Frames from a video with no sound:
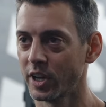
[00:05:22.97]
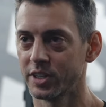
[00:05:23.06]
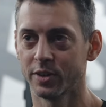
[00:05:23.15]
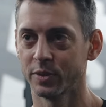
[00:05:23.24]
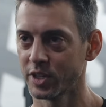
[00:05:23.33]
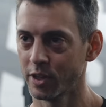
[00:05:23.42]
Like,
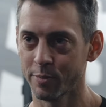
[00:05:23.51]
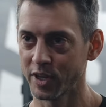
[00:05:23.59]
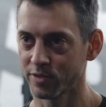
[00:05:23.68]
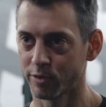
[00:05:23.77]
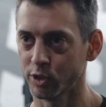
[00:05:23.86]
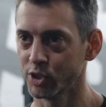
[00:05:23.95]
did, was I the
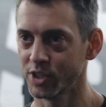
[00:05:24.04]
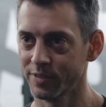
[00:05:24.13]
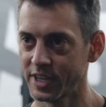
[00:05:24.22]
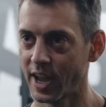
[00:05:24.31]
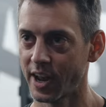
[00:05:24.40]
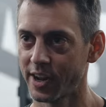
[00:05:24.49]
best version of a
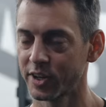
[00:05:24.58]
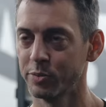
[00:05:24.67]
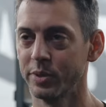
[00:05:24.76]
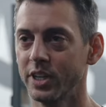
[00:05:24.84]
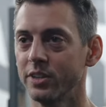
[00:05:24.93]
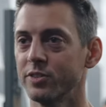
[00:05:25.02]
dad I could
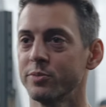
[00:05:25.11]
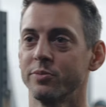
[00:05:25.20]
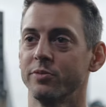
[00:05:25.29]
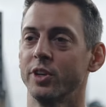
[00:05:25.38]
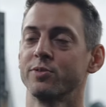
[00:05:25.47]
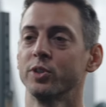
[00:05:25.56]
be,
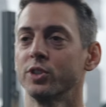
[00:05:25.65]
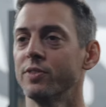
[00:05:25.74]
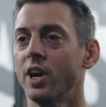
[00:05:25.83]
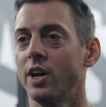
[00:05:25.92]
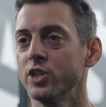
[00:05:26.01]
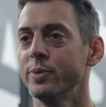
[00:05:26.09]
best version of
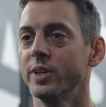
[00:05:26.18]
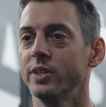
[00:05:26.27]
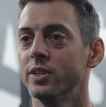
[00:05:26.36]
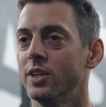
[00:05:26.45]
a husband?